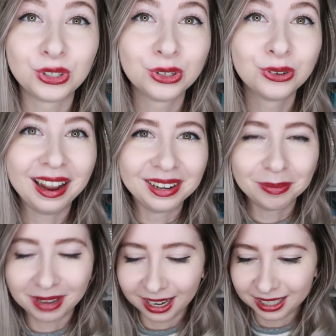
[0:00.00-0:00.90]
you end
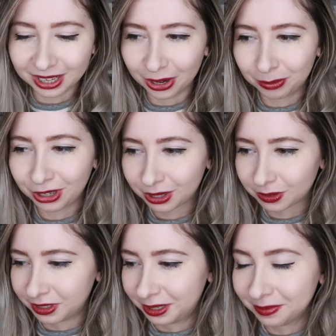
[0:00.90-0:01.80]
up getting a ton of books
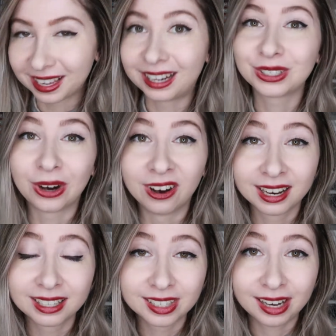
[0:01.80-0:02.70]
from that
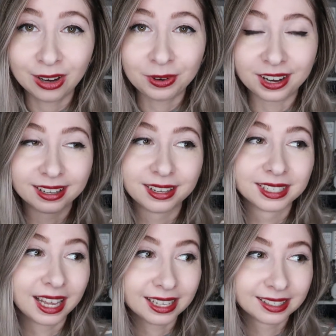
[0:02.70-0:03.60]
Target sale?
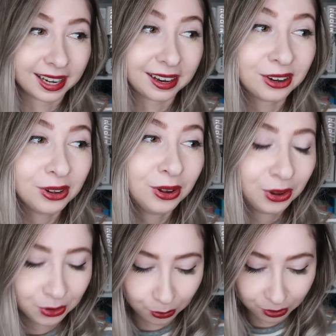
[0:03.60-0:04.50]
Because that sale
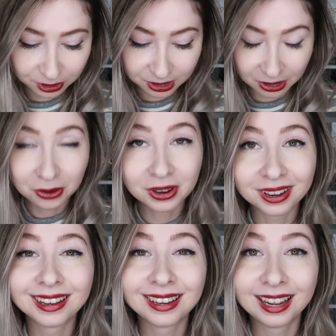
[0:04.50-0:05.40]
was so
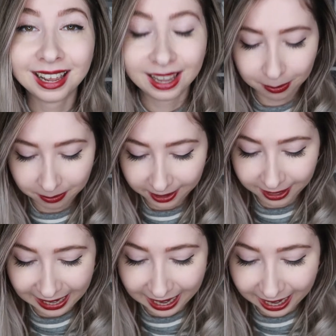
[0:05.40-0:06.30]
good,
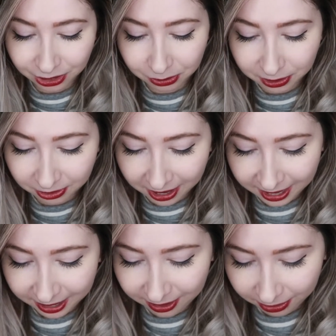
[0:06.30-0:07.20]
but I had to
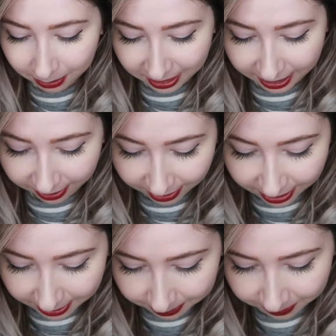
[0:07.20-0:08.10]
refrain from buying a
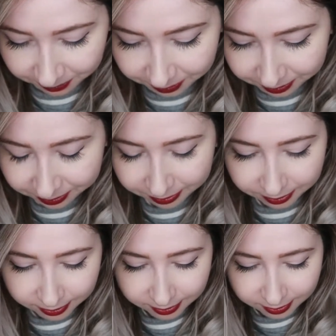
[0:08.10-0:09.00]
lot.
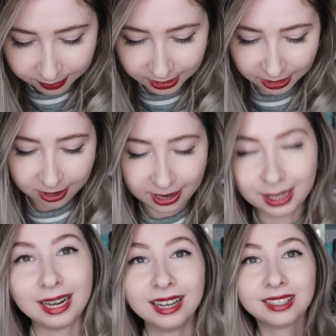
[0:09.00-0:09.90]
All
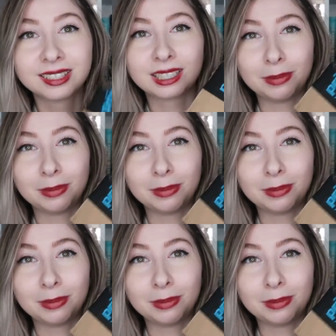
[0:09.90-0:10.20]
right, next